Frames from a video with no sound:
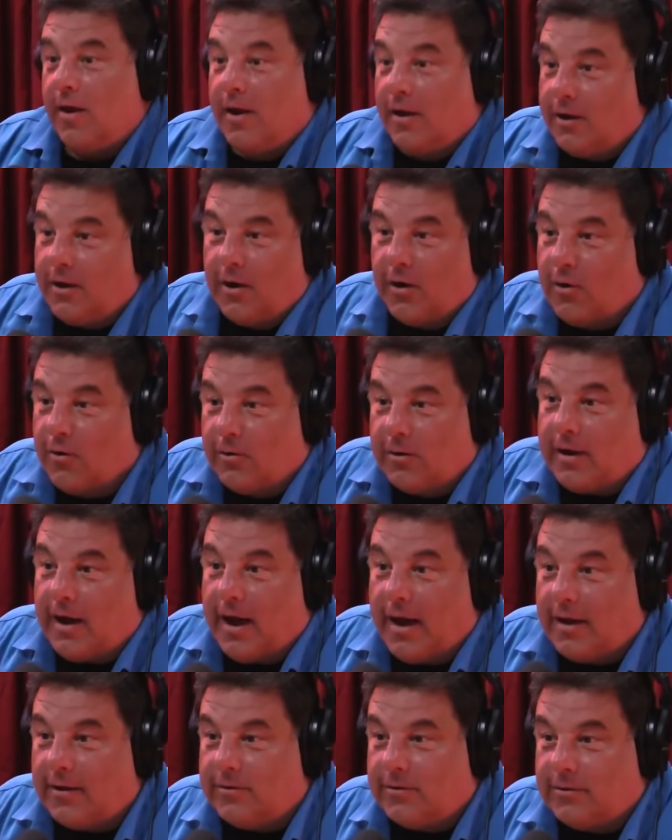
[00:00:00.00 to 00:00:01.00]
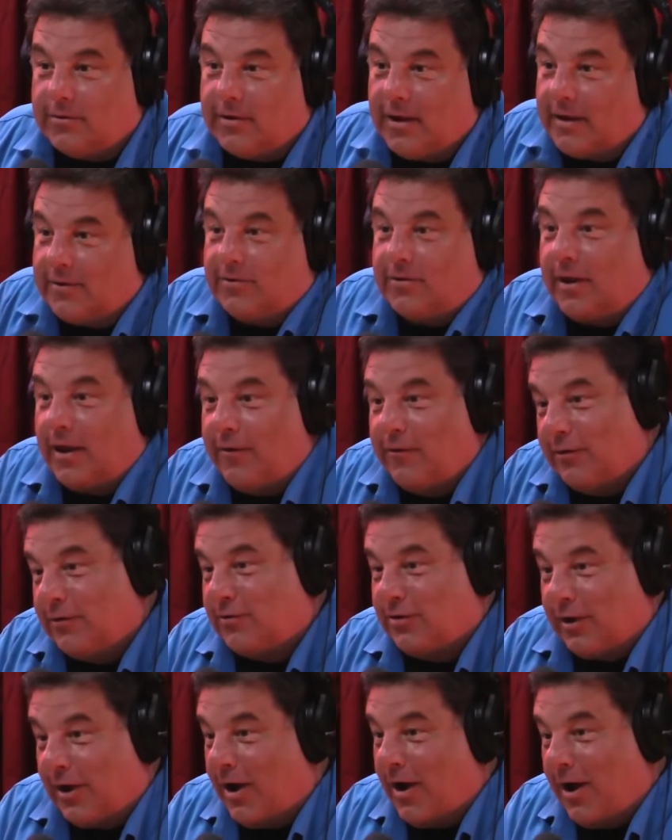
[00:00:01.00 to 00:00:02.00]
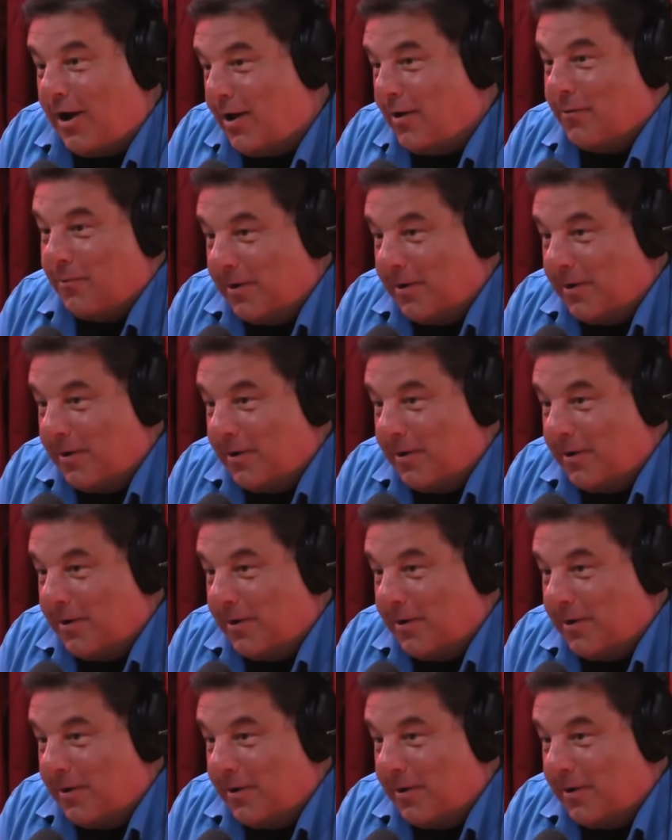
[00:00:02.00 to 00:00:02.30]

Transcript: You know, guys, it's not Steven Seagal.